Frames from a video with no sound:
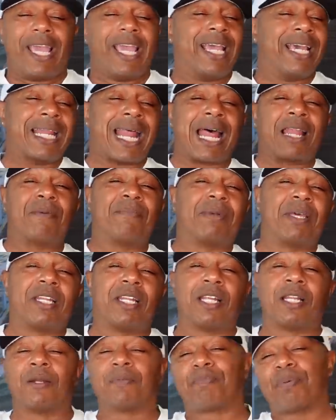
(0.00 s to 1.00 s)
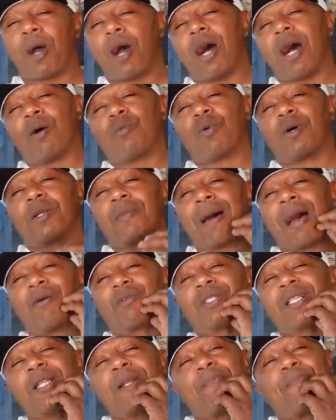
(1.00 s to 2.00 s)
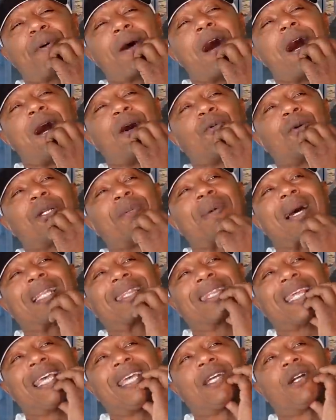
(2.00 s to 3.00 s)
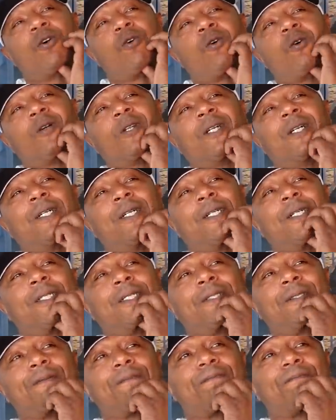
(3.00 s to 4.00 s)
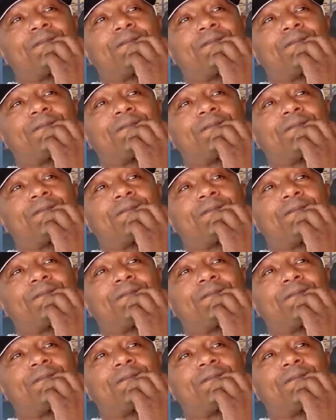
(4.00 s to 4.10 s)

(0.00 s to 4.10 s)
And I'd have been in a pod with him. I was in a pod with him, I think, on uh